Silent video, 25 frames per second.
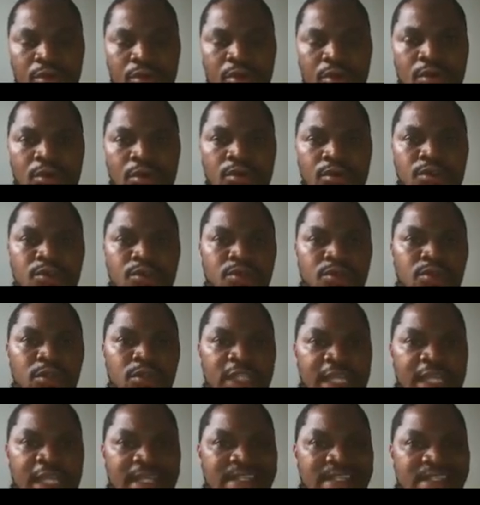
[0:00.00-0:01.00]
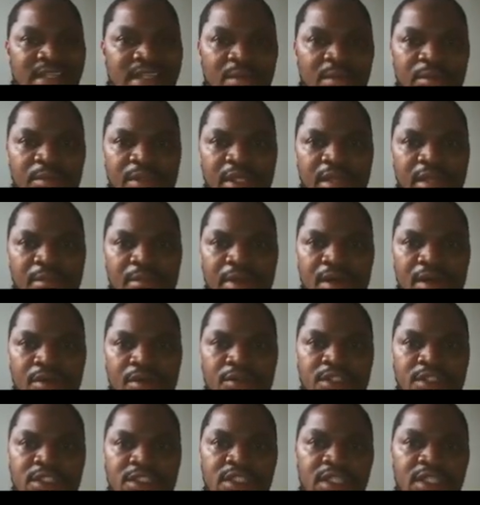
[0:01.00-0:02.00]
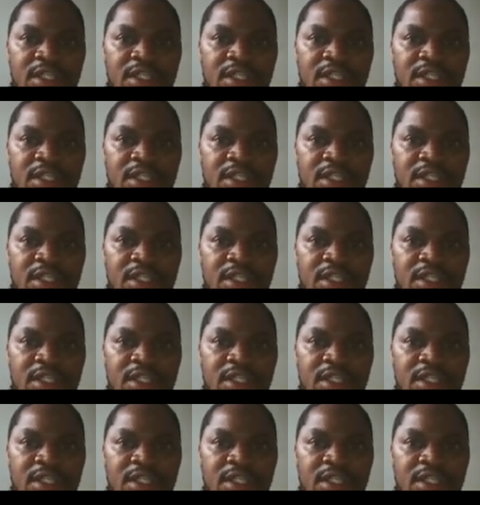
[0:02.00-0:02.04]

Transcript: or to learn something about